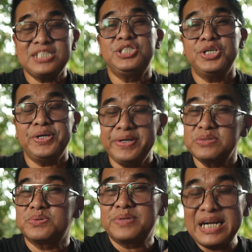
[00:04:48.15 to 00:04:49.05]
sure you
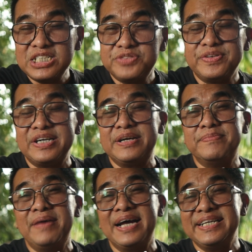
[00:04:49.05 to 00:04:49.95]
transfer the
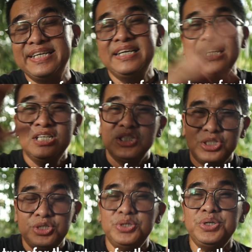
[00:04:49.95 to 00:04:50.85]
money
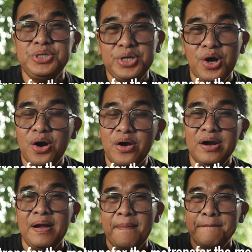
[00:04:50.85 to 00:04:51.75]
to your
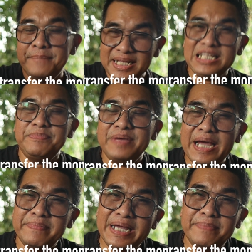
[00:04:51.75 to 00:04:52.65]

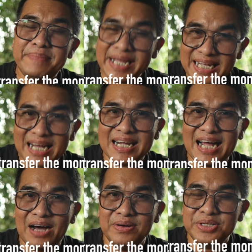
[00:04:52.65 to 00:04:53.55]
PTPMA bank
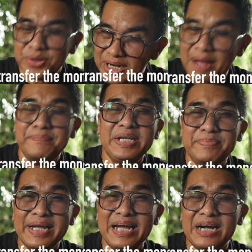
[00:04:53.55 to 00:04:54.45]
account, your company
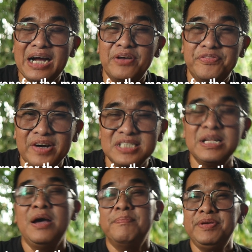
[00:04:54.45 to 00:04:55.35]
bank account first
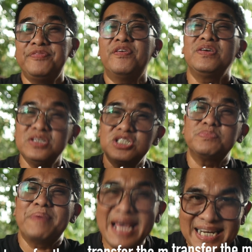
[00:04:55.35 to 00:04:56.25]
before you
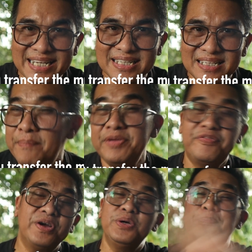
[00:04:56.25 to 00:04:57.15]
spend it.
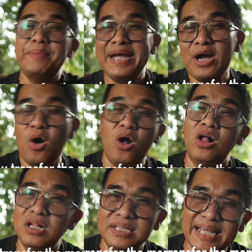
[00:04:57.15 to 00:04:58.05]
before you pay
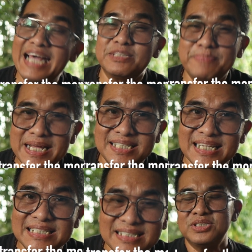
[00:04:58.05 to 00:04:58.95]
all the
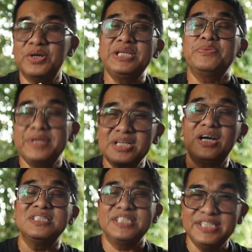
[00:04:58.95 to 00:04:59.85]
expenses. So it will
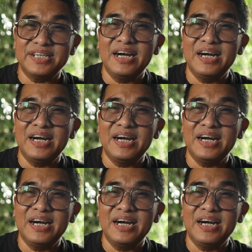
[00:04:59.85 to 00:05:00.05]
consider